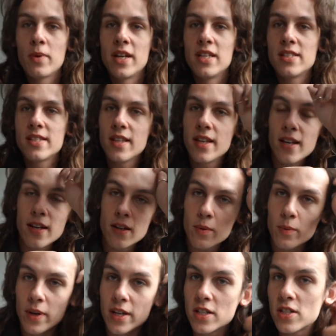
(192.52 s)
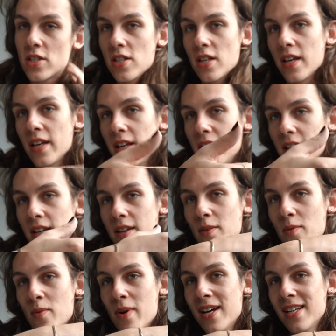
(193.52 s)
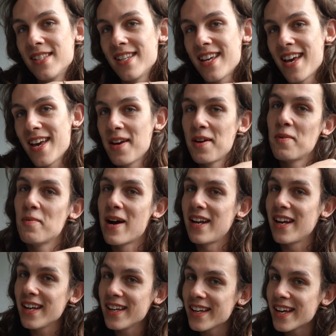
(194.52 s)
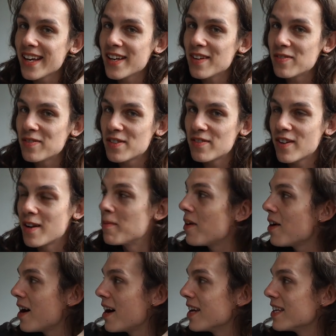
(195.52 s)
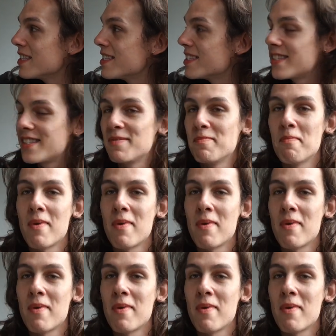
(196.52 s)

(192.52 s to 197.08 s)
bracelet, which it was a wedding gift from Ohad's